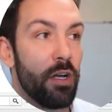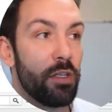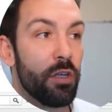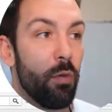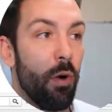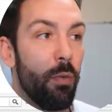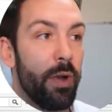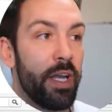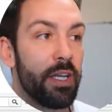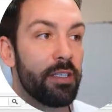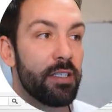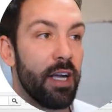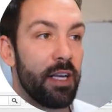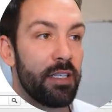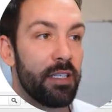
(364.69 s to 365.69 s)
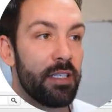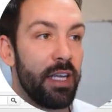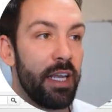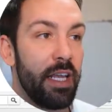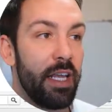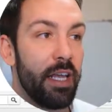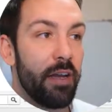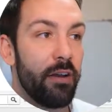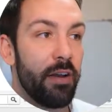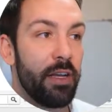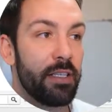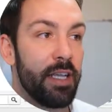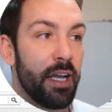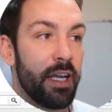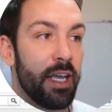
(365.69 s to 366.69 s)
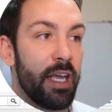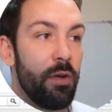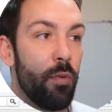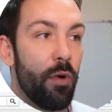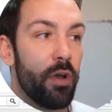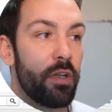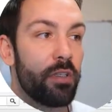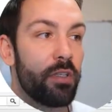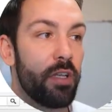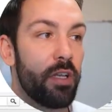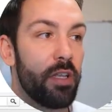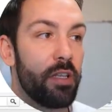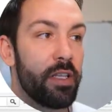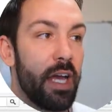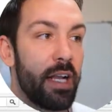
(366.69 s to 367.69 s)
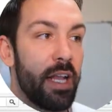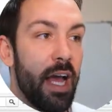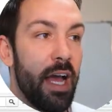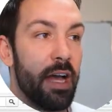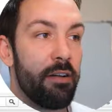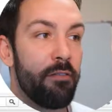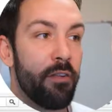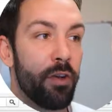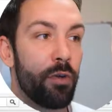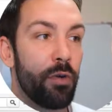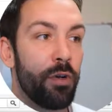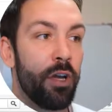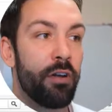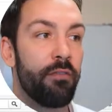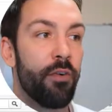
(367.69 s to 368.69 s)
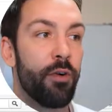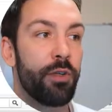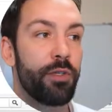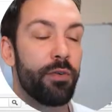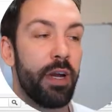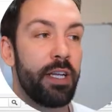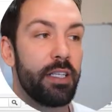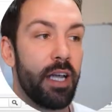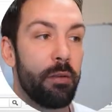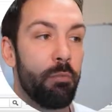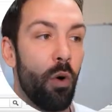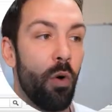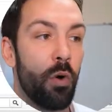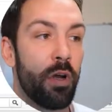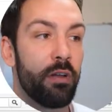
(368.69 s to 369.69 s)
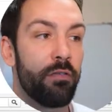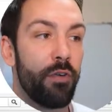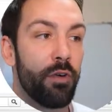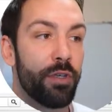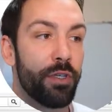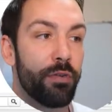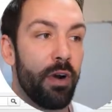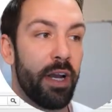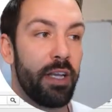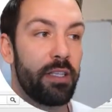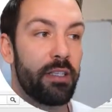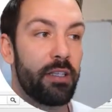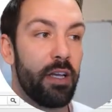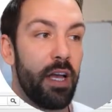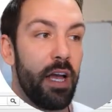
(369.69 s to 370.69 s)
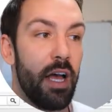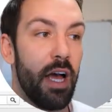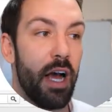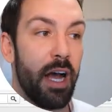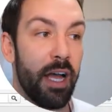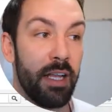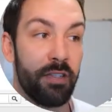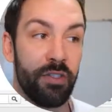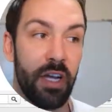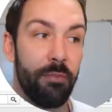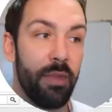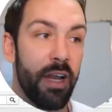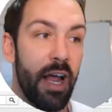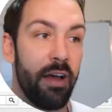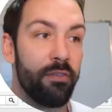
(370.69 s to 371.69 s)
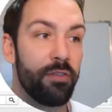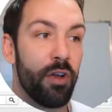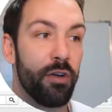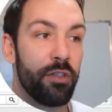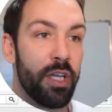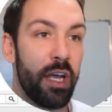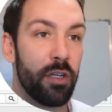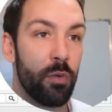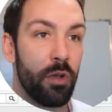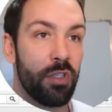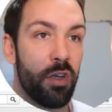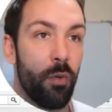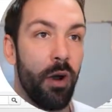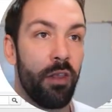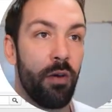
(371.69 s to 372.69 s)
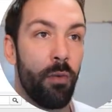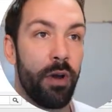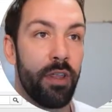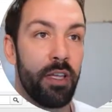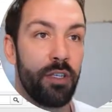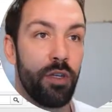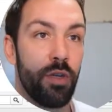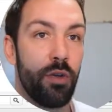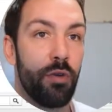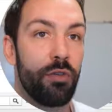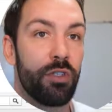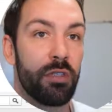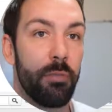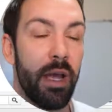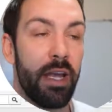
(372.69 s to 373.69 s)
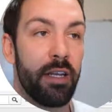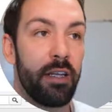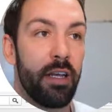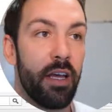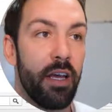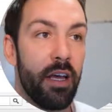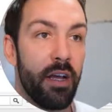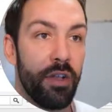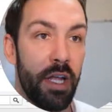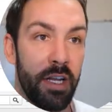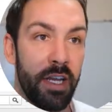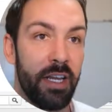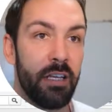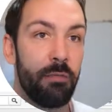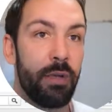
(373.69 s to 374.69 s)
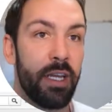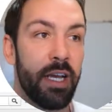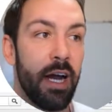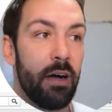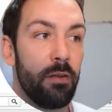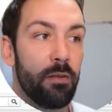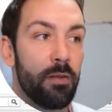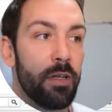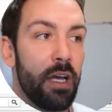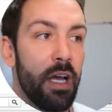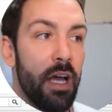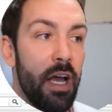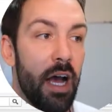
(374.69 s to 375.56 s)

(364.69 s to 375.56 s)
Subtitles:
So what we can start to see here is that keywords that have good conversion rates and poor conversion rates, and some that have no sales whatsoever, where there's huge spend that need to be culled,